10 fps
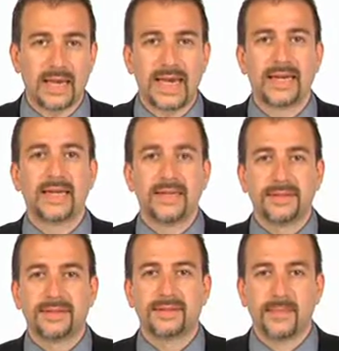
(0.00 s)
And it
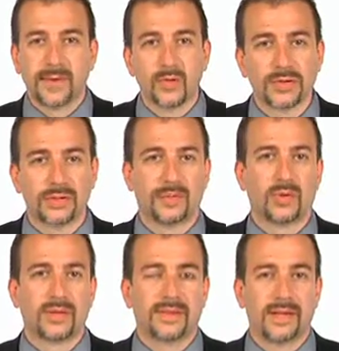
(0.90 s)
is the most
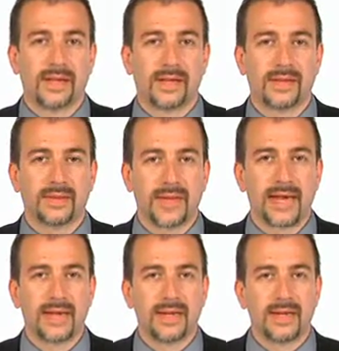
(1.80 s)
important thing,
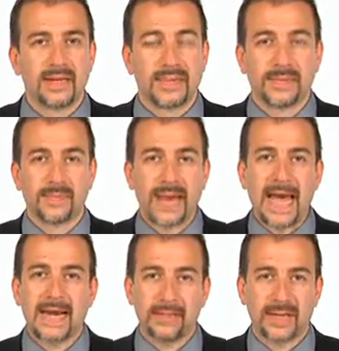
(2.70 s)
then, that the
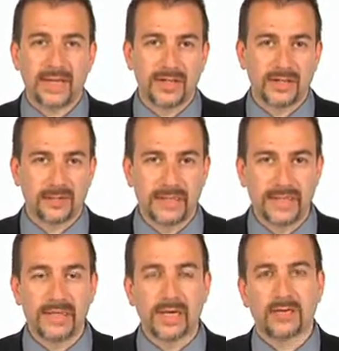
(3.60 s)
patent application be
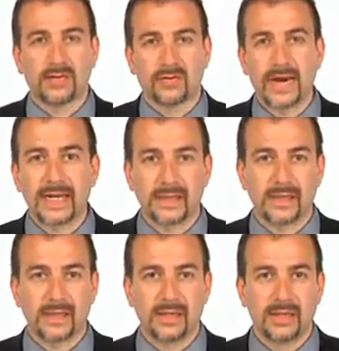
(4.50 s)
done
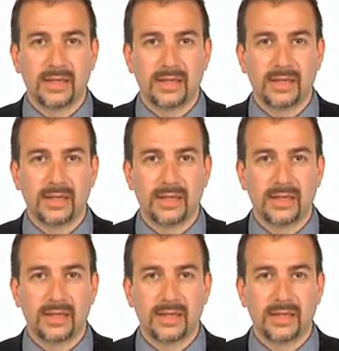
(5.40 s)
correctly